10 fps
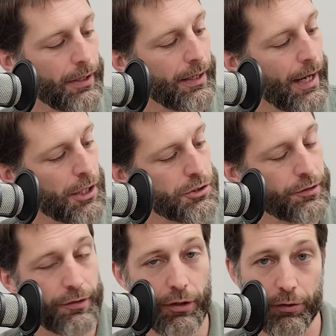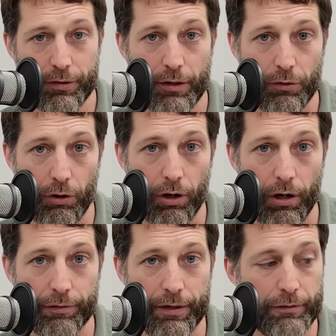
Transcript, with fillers: it actually still says off,